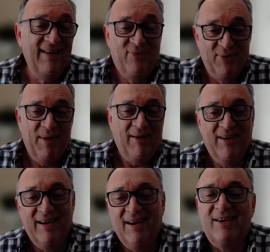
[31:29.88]
from our
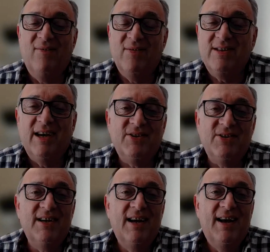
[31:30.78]
earlier
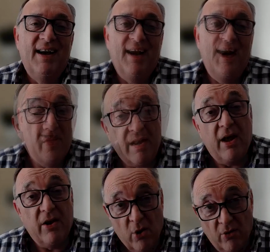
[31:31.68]
conversation. And then
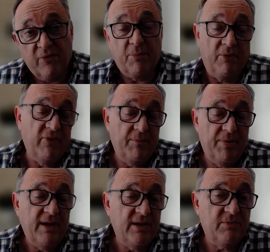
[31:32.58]
our not-for-profit
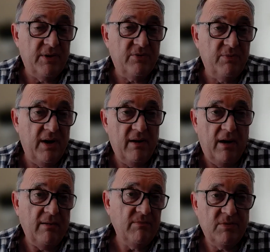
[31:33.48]
piece, where
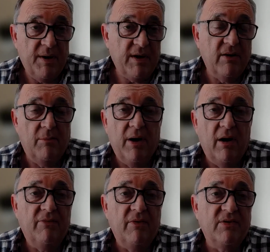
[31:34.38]
I'm speaking on
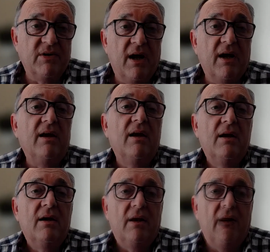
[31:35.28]
behalf of today,
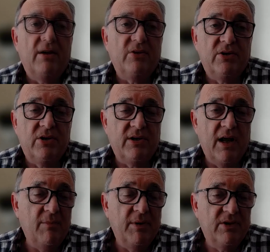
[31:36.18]
Action
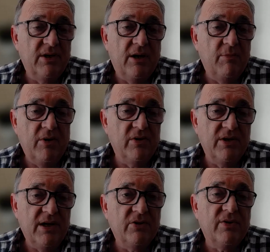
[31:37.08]
Sustainability
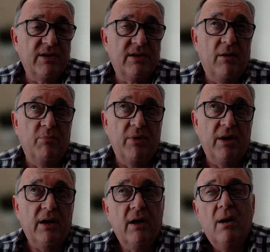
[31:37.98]
Community Interest
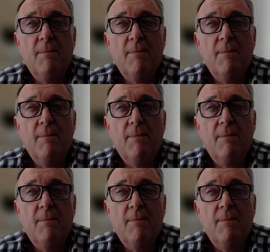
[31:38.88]
Company.